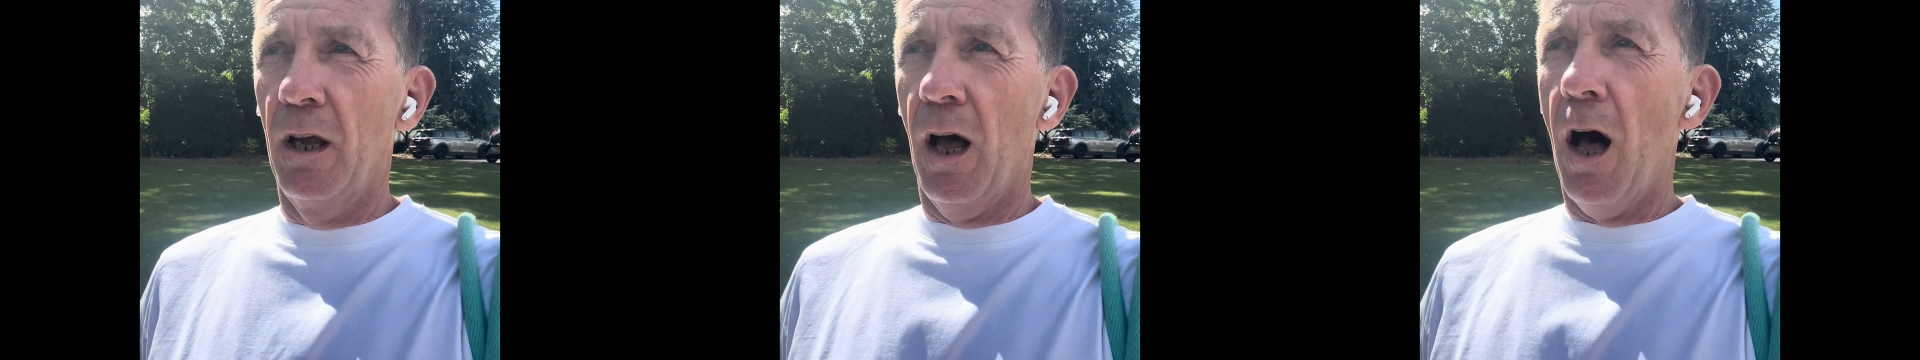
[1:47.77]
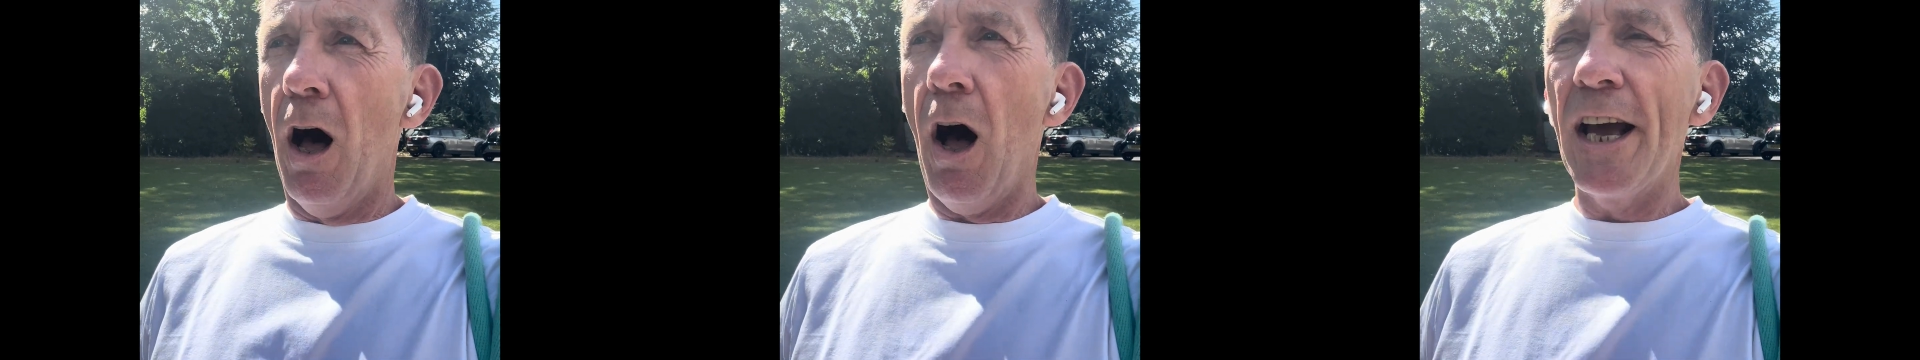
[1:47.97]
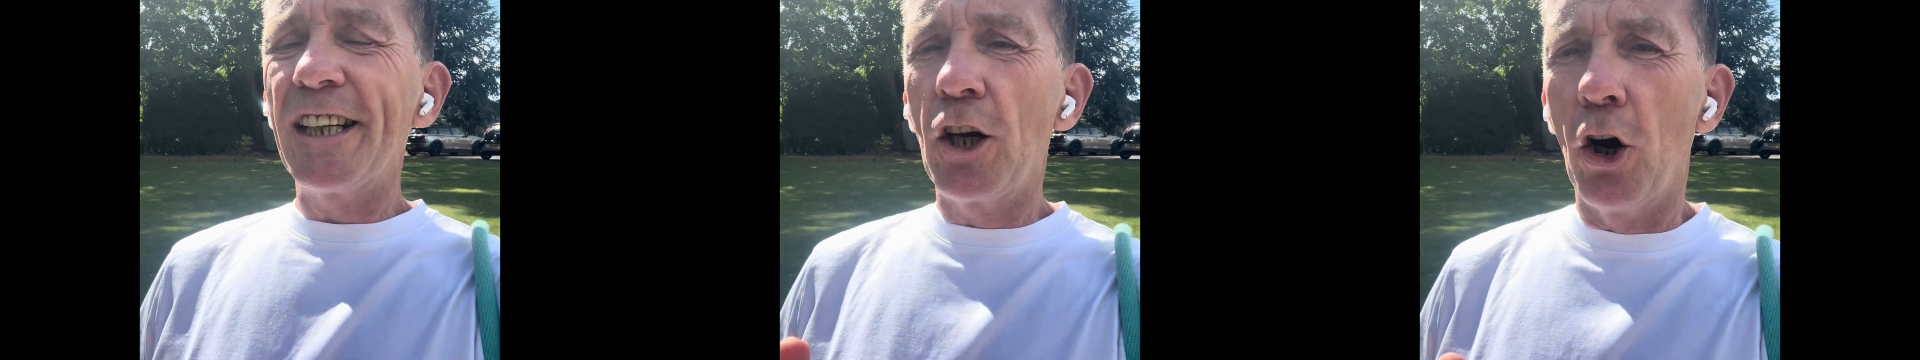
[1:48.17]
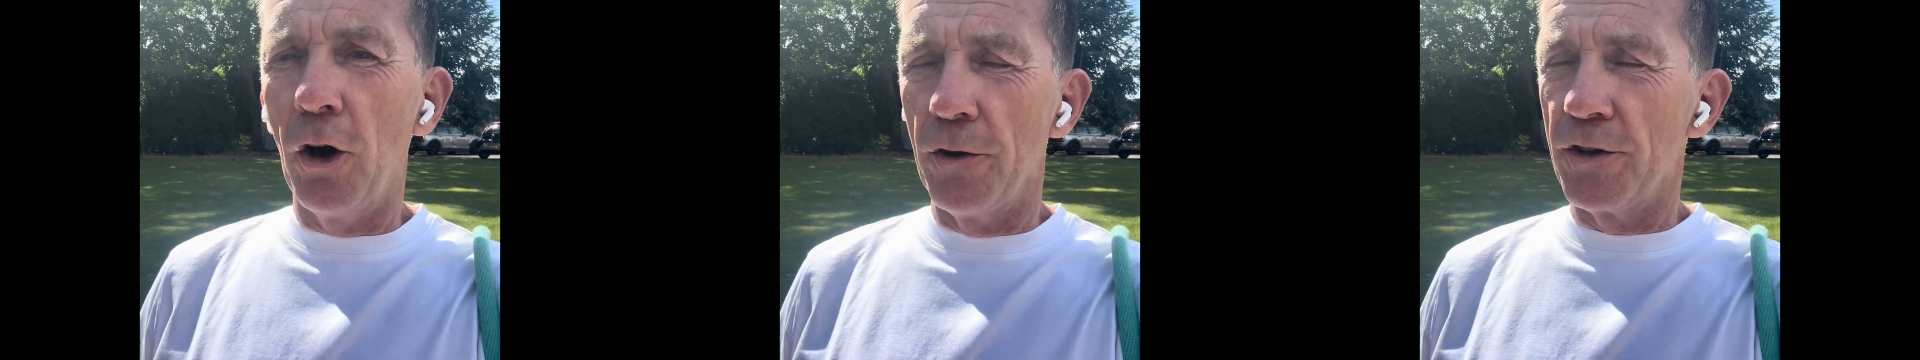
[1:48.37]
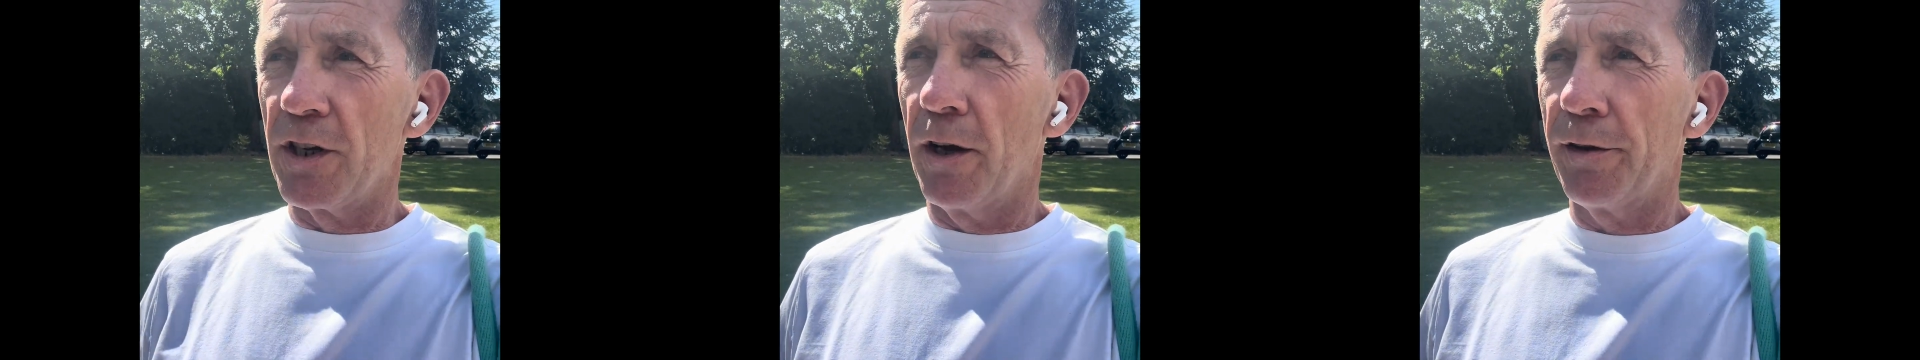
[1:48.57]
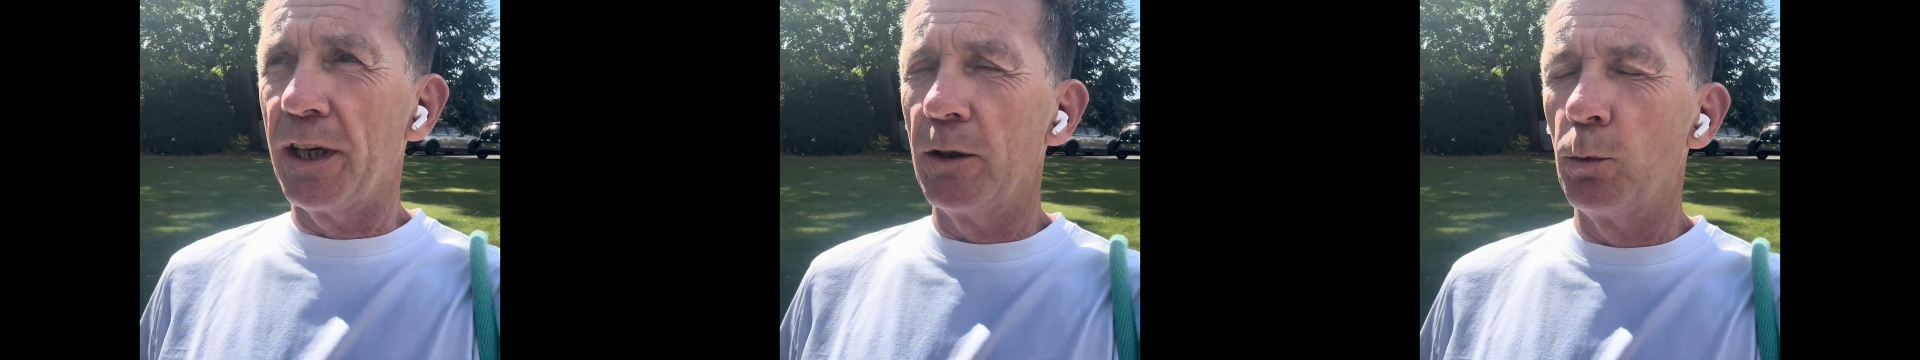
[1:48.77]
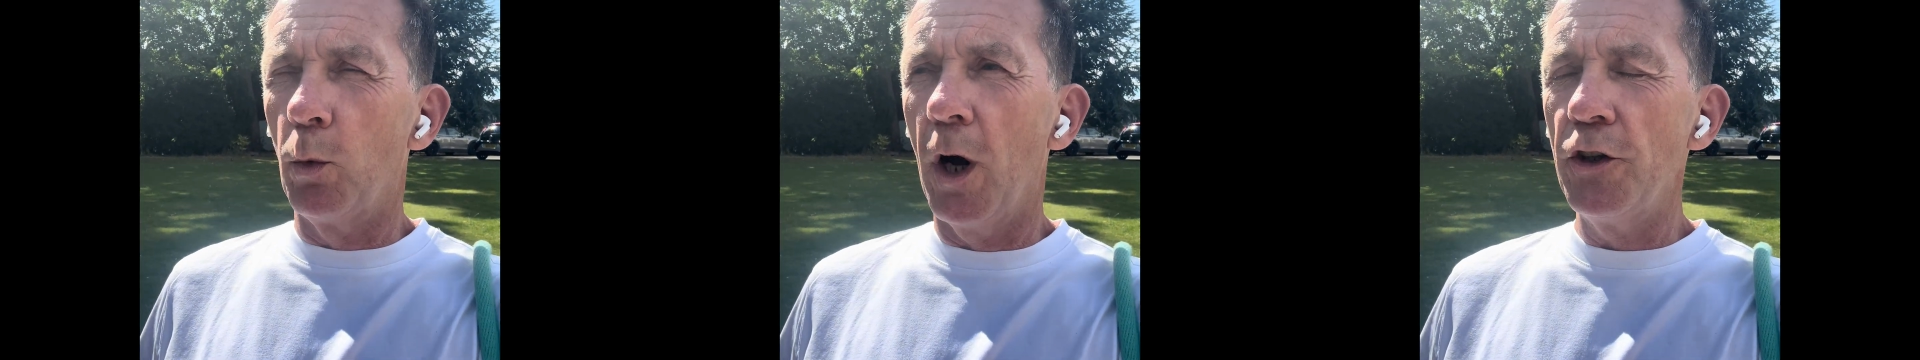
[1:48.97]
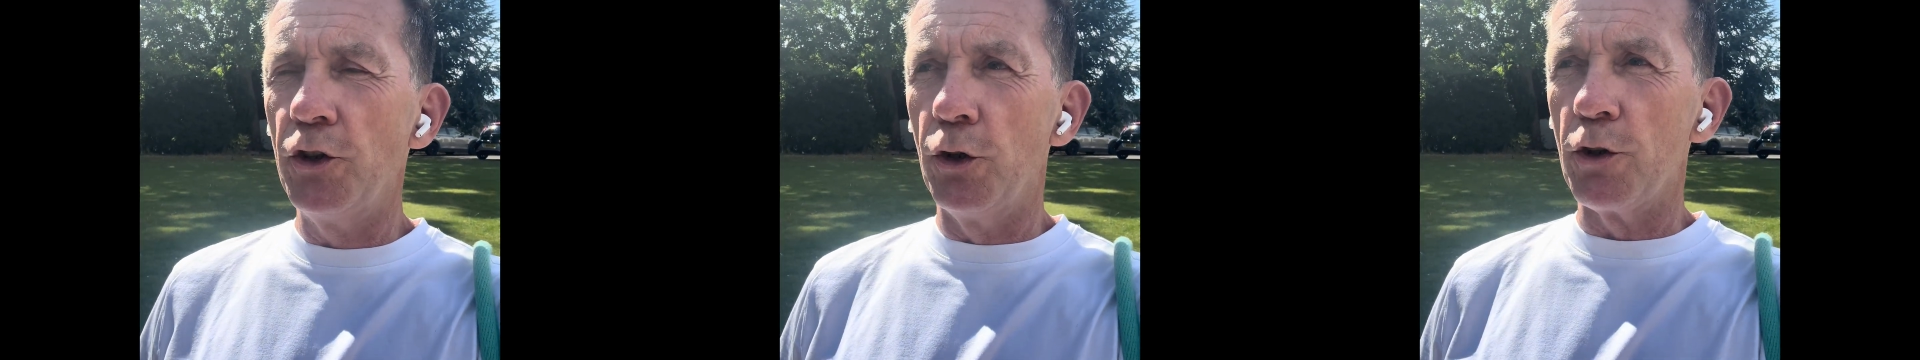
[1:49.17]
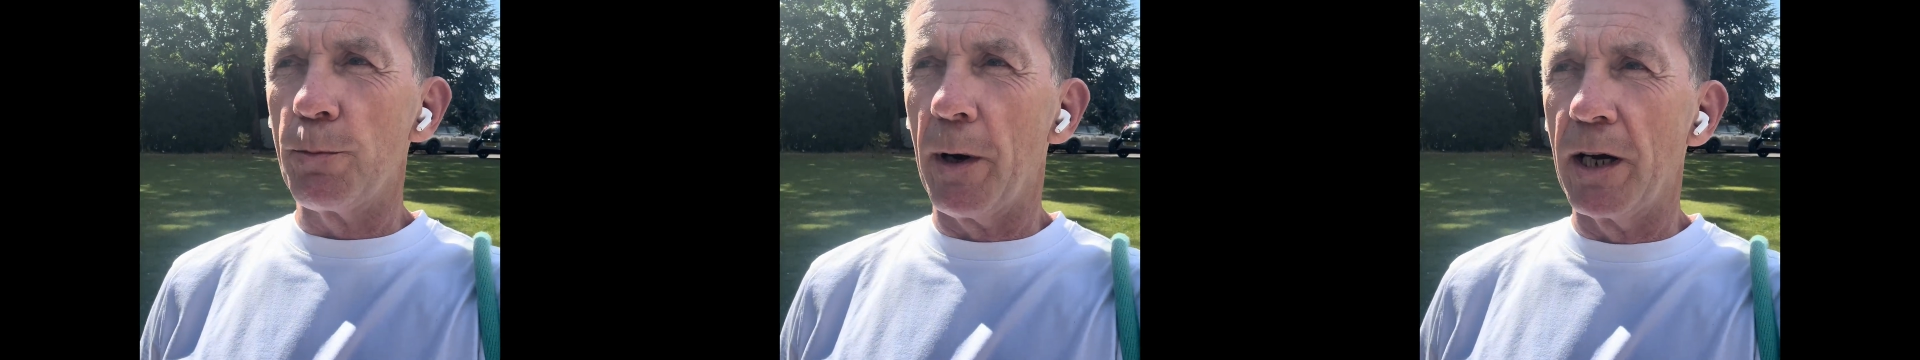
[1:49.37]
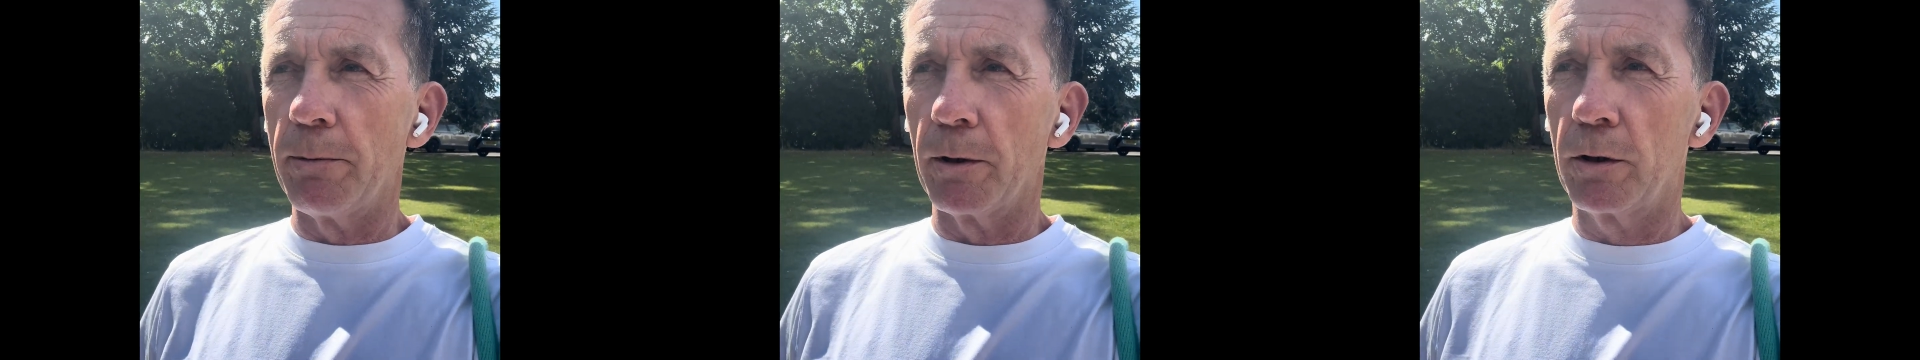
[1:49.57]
Icons, I think one newspaper